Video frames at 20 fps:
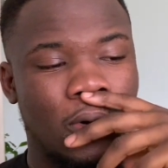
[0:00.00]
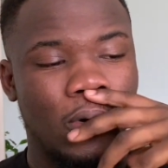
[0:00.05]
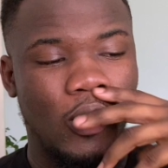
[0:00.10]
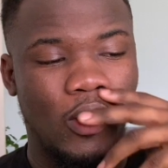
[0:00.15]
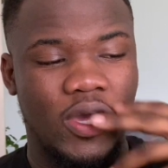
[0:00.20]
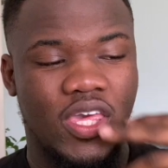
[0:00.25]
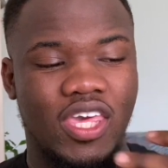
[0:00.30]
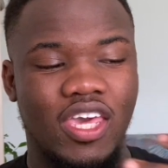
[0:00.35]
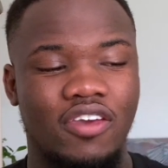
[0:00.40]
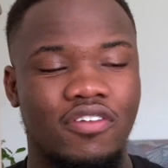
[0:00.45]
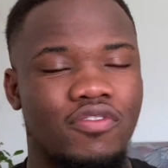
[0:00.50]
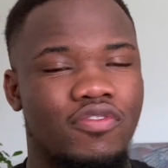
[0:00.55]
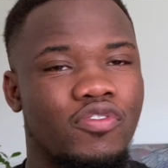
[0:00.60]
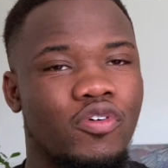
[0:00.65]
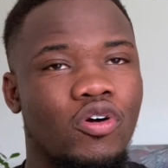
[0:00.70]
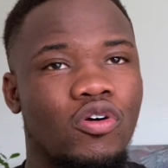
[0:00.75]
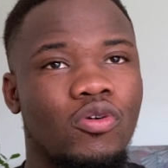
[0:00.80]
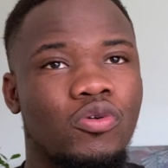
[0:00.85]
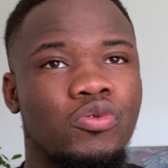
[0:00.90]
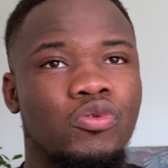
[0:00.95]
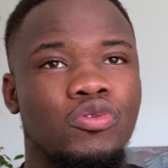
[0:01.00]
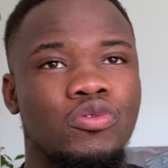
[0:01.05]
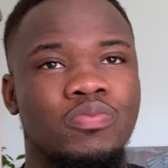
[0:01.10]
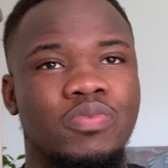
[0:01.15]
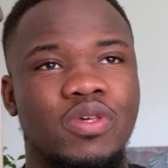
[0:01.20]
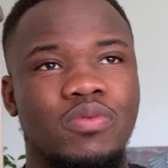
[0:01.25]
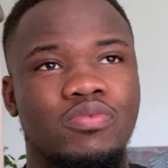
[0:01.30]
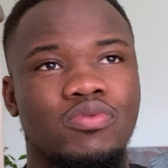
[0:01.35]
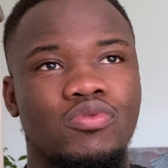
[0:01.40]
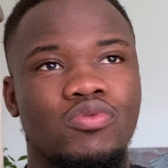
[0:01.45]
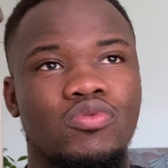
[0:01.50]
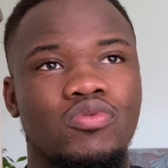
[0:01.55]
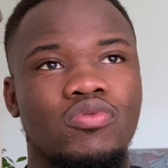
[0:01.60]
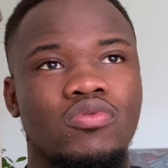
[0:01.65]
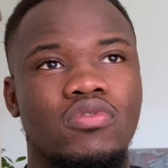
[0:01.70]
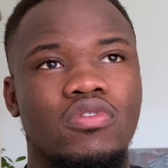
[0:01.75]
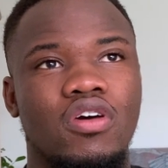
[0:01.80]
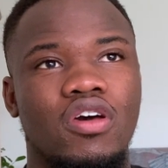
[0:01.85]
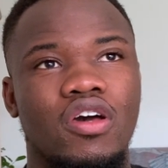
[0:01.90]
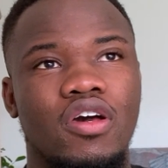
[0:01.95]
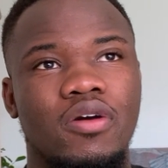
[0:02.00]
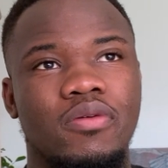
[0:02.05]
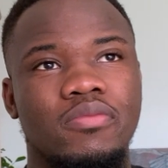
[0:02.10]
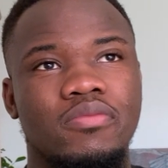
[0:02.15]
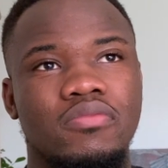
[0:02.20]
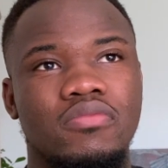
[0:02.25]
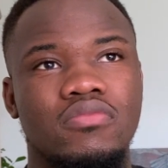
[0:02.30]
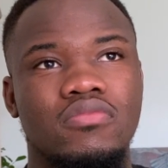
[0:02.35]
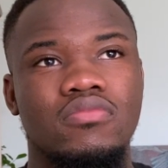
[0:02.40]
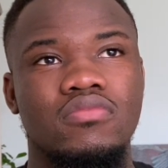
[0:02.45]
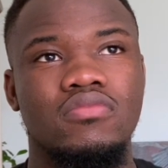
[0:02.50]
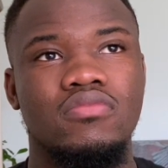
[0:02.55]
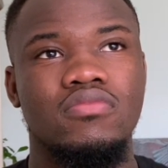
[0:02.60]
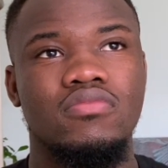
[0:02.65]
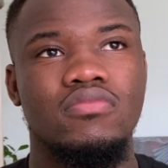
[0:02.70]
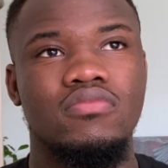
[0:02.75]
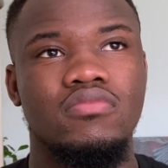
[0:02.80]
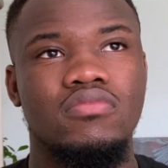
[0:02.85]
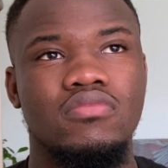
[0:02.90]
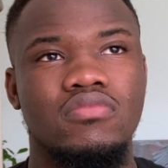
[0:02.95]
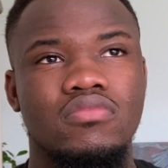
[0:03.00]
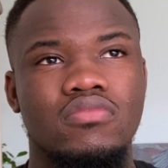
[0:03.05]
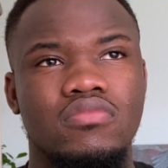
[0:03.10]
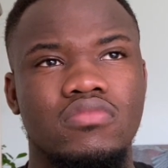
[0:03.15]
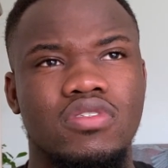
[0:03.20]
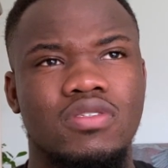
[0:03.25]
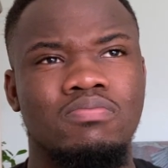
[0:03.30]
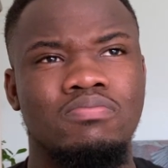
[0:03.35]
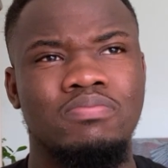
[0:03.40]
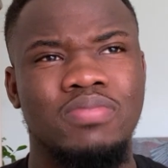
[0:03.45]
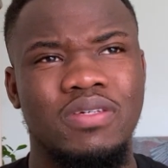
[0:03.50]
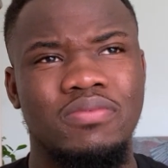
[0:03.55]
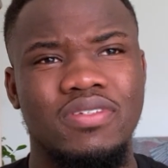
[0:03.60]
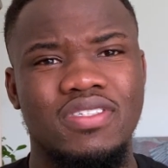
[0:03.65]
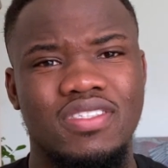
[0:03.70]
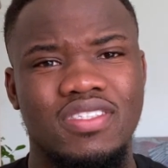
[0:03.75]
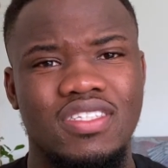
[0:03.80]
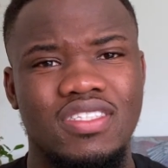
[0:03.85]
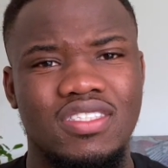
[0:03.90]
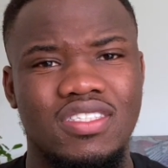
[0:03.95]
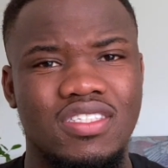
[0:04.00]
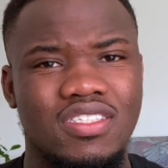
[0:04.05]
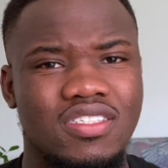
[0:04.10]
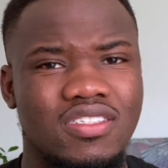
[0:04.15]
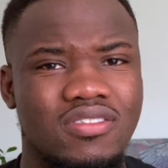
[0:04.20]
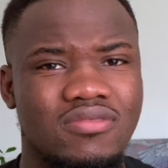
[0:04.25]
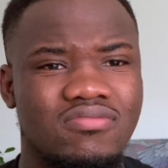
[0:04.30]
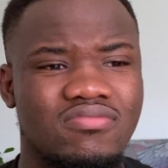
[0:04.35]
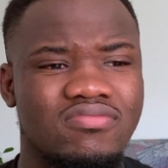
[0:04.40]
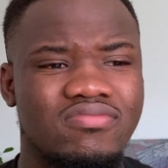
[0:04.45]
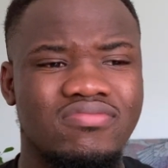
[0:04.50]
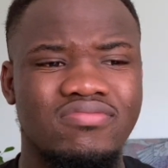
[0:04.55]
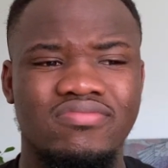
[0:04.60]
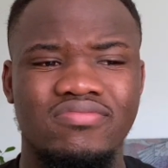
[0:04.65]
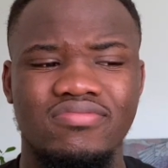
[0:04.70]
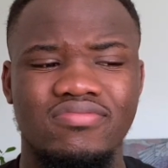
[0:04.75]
or caring for old people, babysitting,